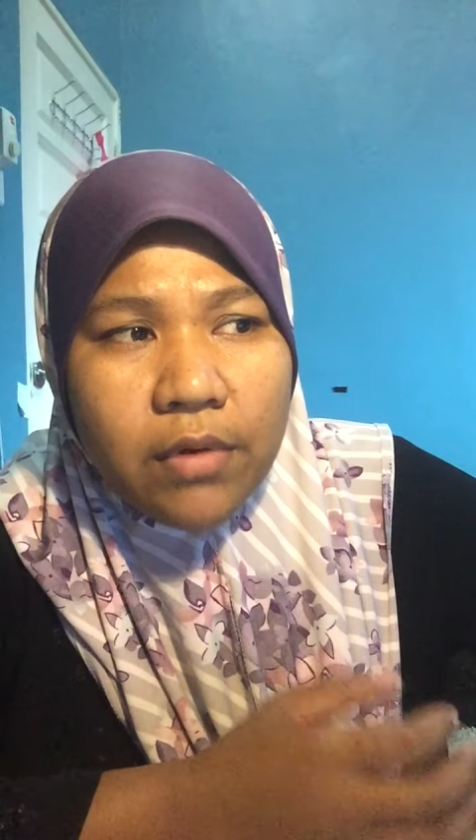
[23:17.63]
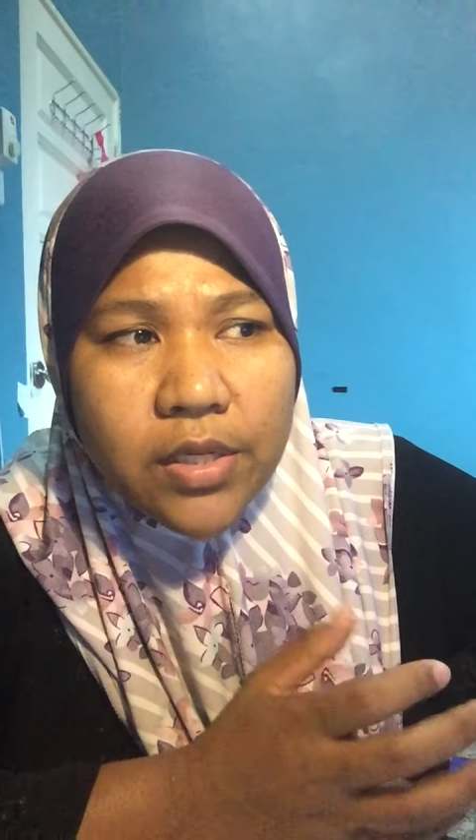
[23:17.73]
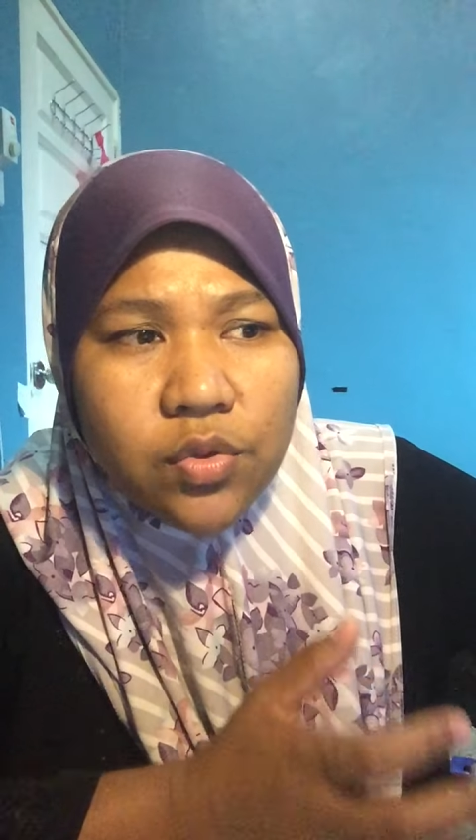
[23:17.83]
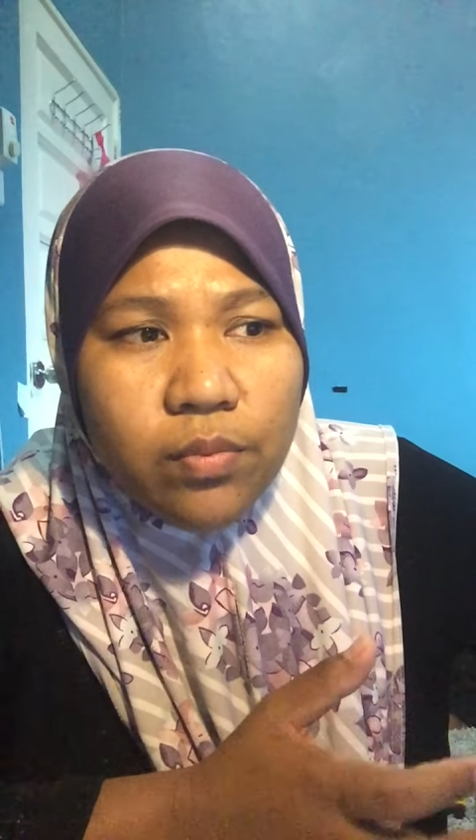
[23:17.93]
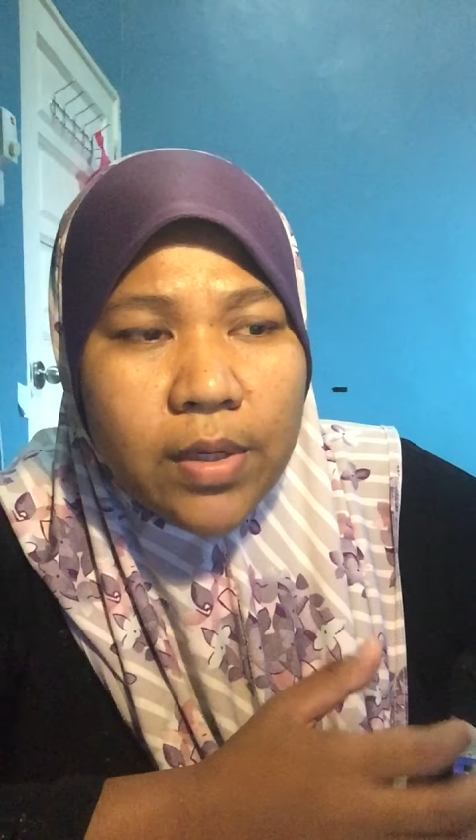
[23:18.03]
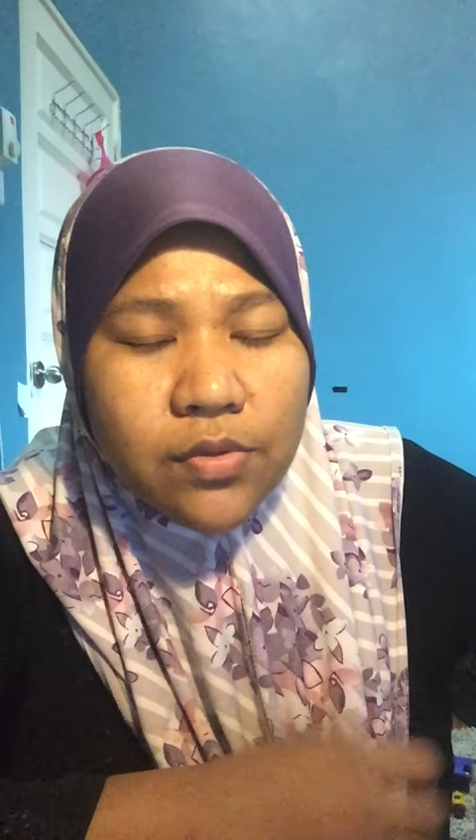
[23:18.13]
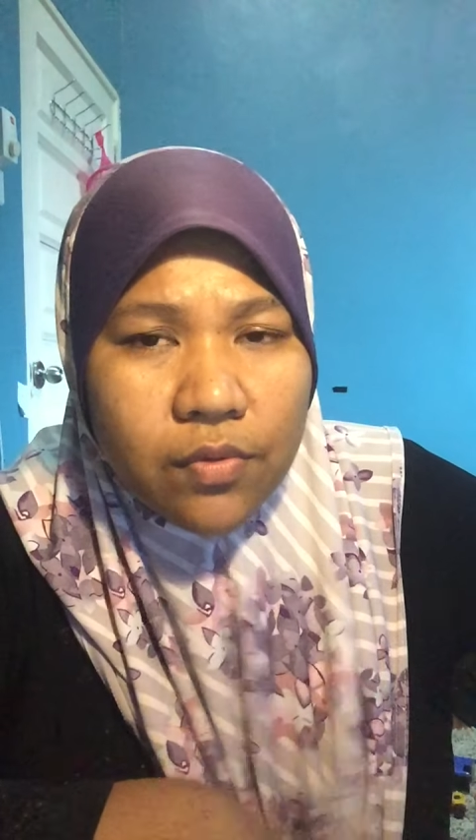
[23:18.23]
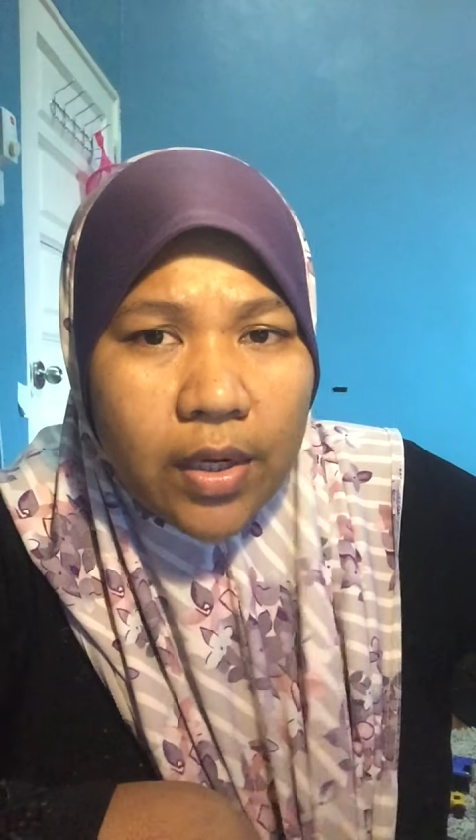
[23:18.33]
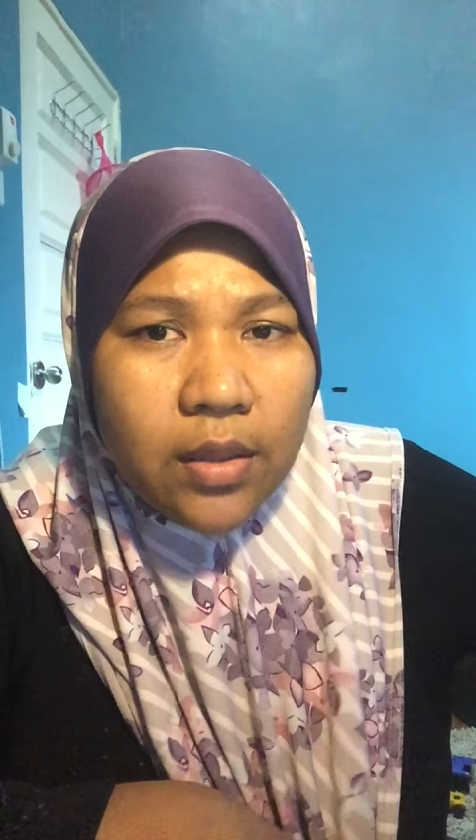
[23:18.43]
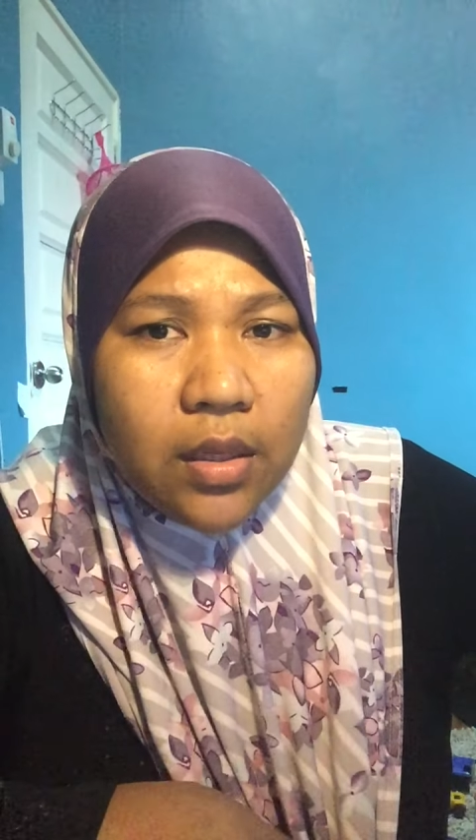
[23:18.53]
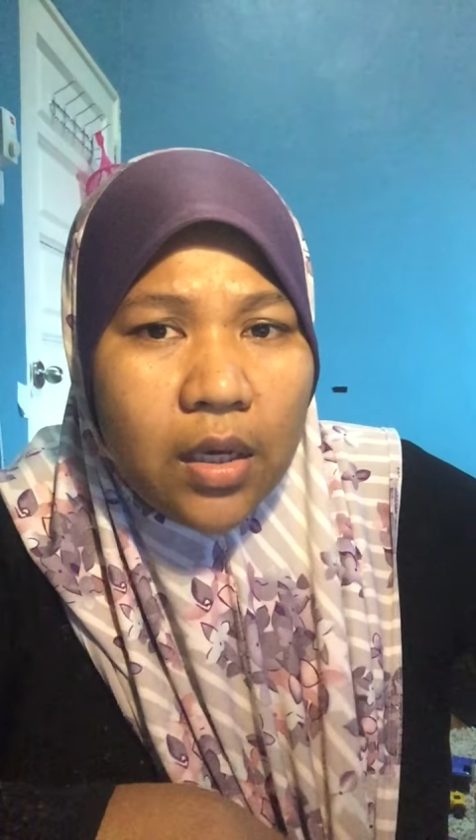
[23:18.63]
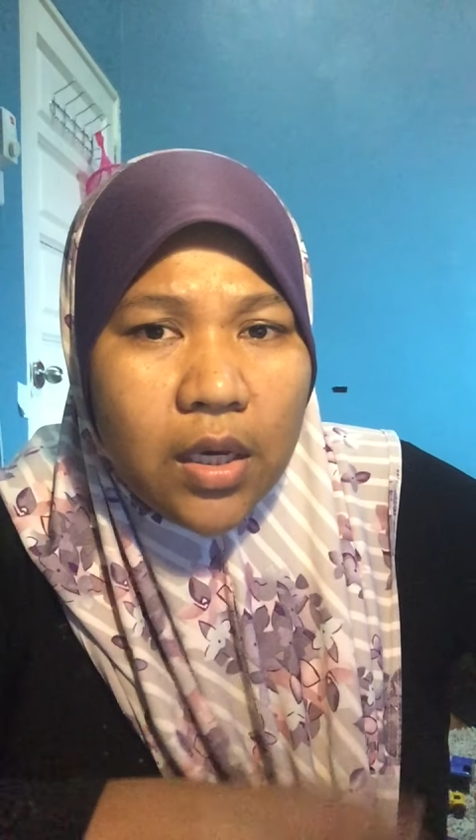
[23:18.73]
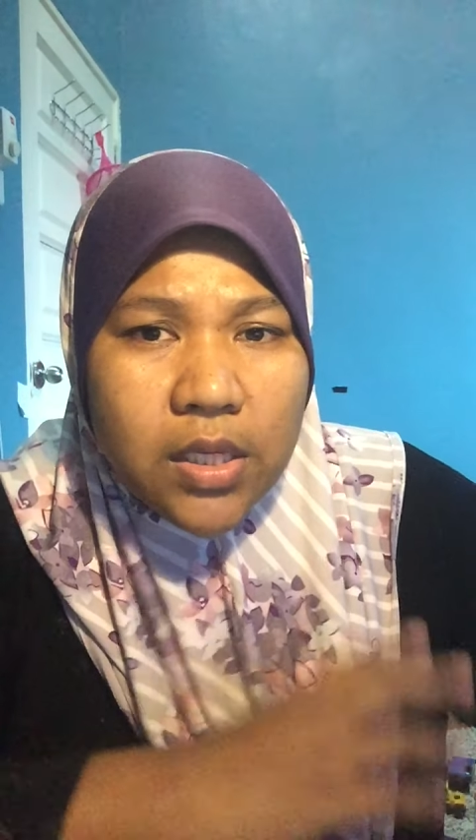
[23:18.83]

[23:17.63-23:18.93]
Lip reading: resumes writing,